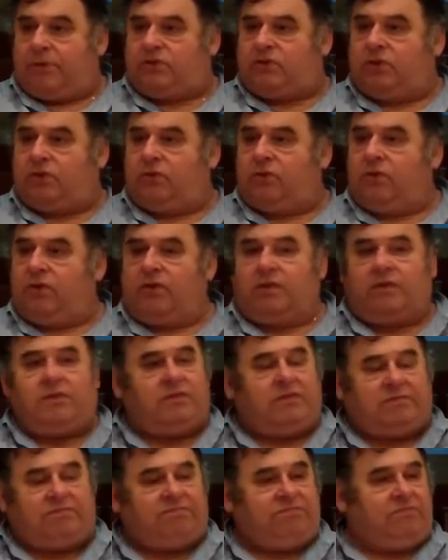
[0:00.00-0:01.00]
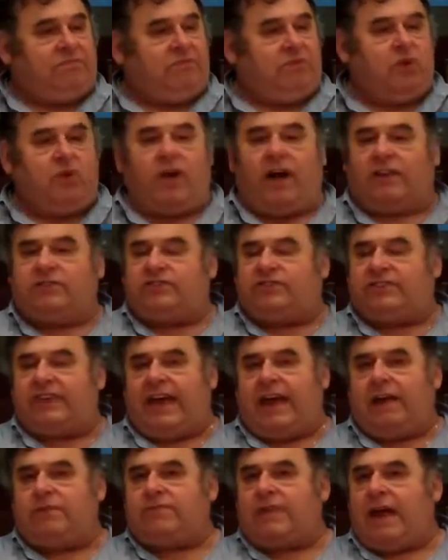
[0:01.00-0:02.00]
but you you got
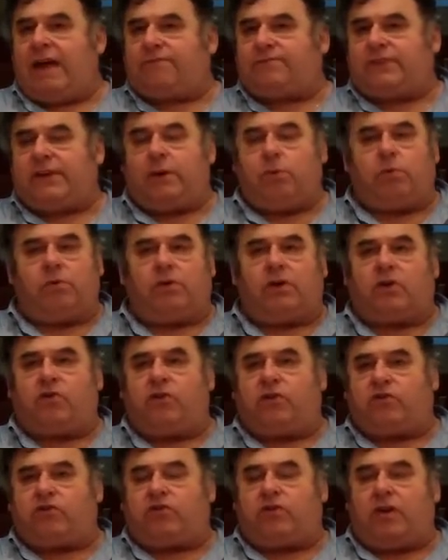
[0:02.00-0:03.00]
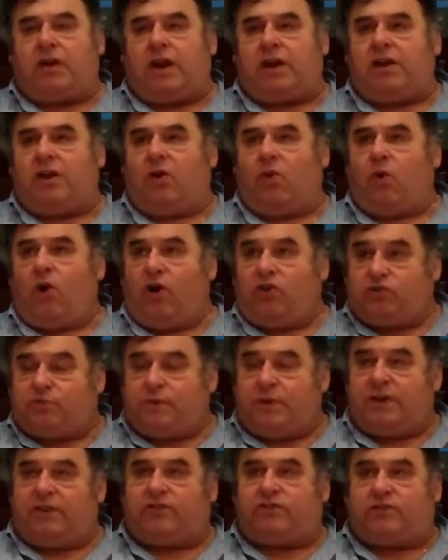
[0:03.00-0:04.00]
saved after you were a Christian and your
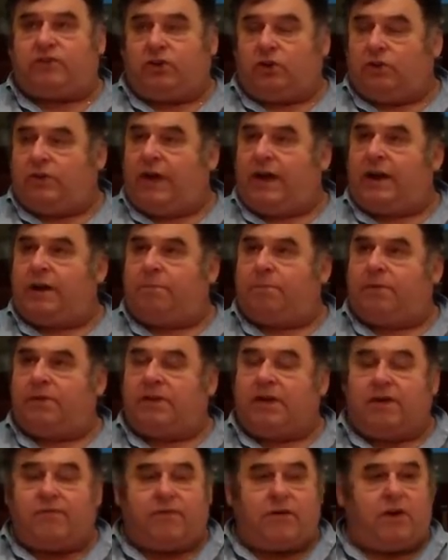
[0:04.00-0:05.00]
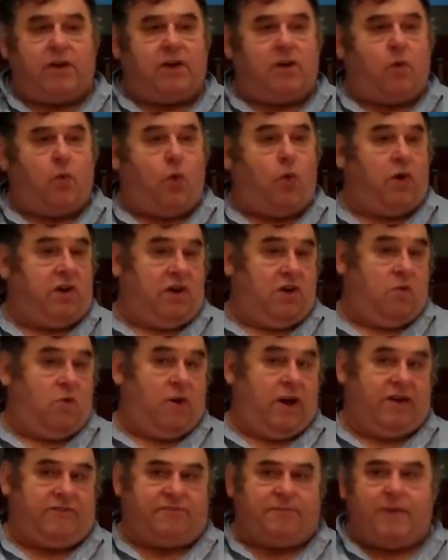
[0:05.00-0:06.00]
husband is still not a believer, and your, or your
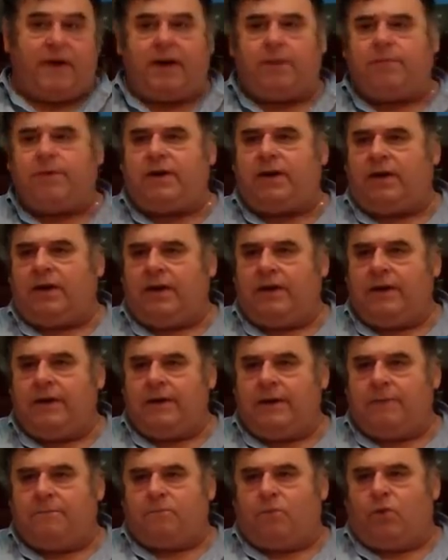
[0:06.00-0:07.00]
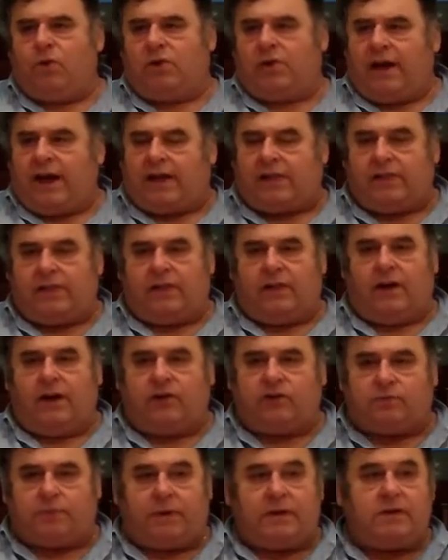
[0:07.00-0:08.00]
wife maybe, more likely the
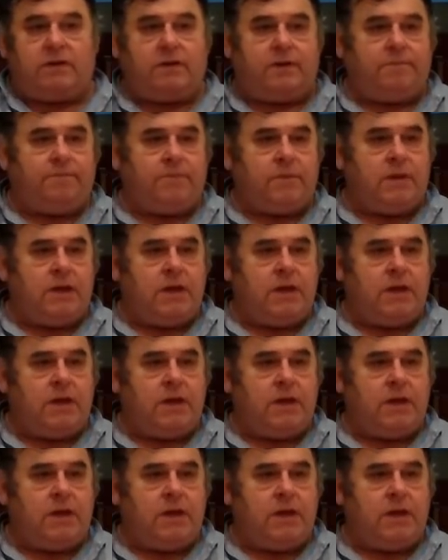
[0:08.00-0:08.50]
husband,